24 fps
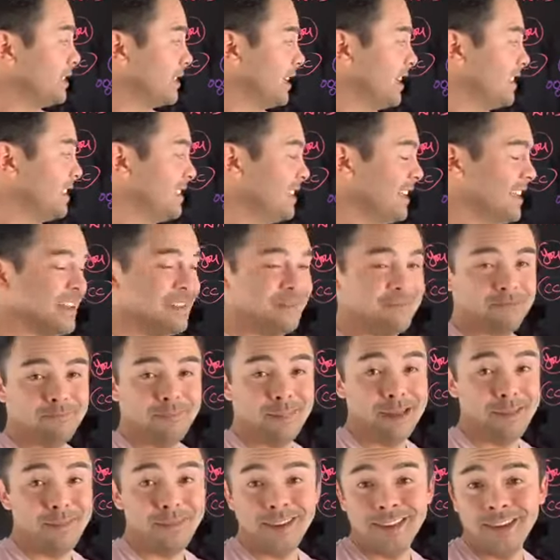is that
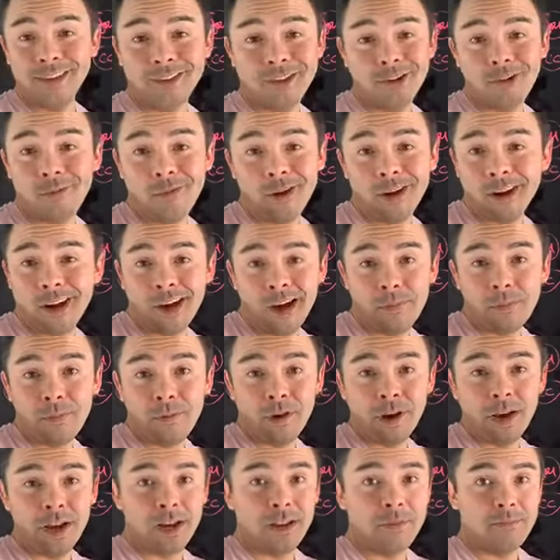maybe they don't want to
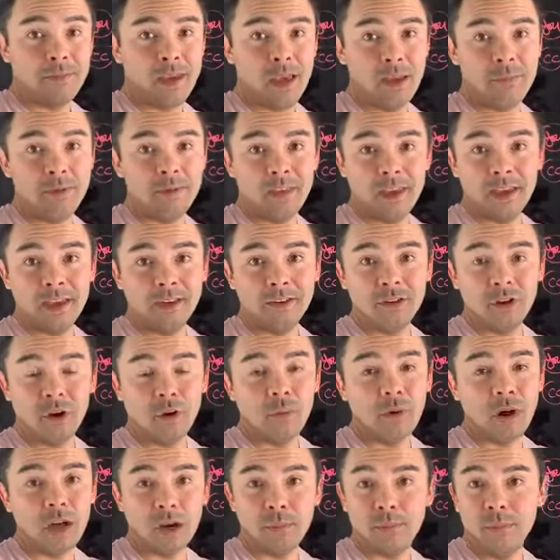upgrade. Maybe they don't
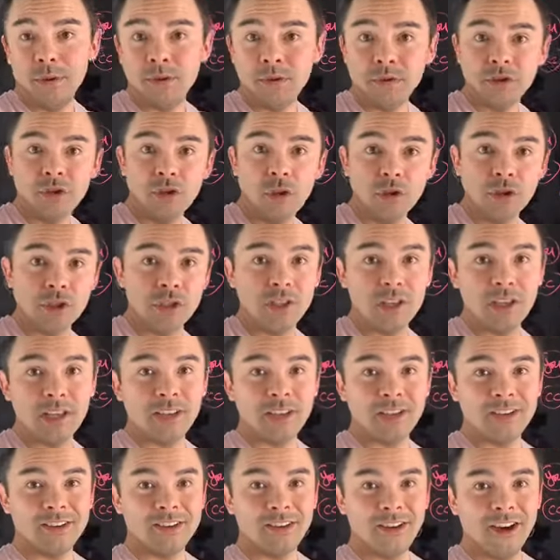want to put their social in,
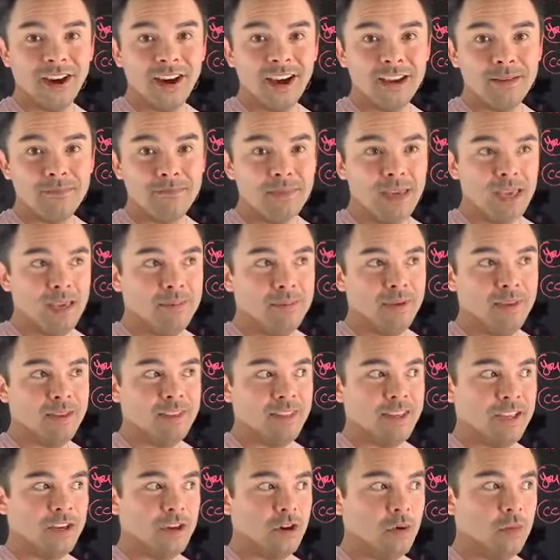all right? Maybe
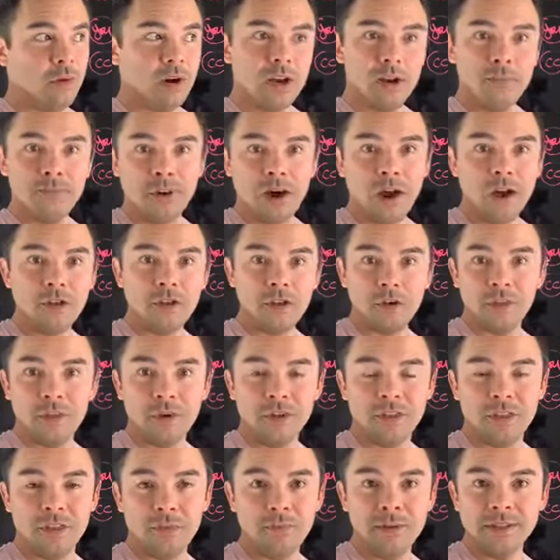they don't want to bother
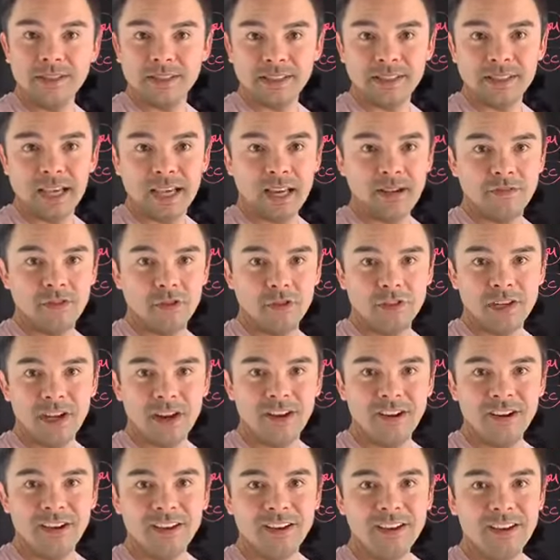with the business side of
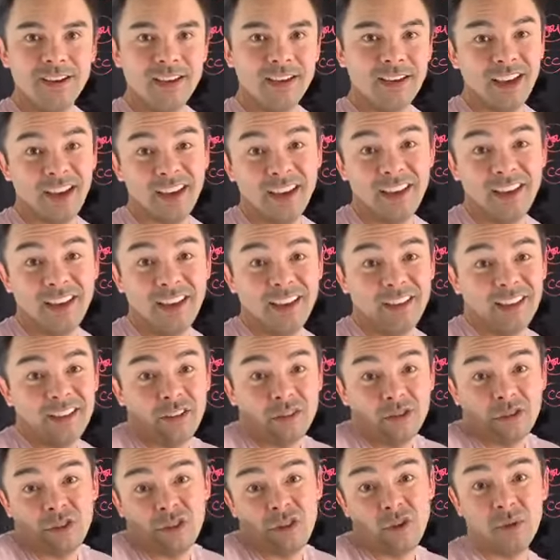doTERRA, okay?
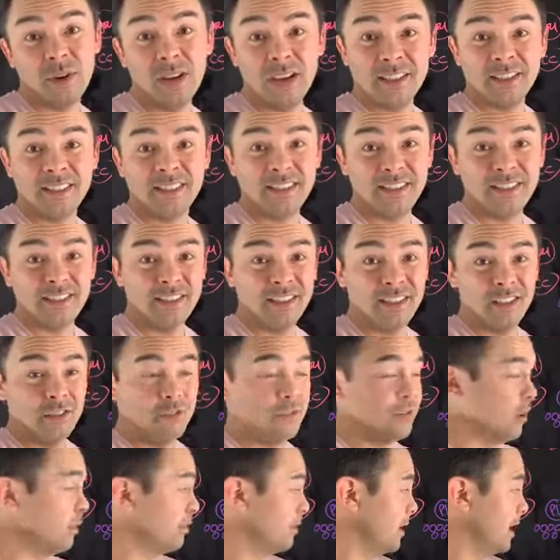Those are the risks. You
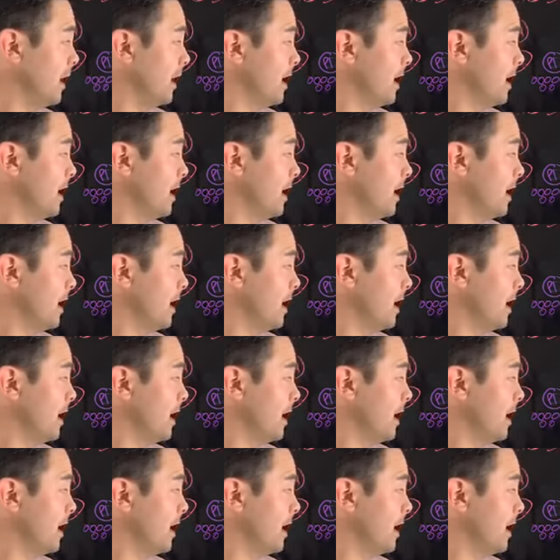don't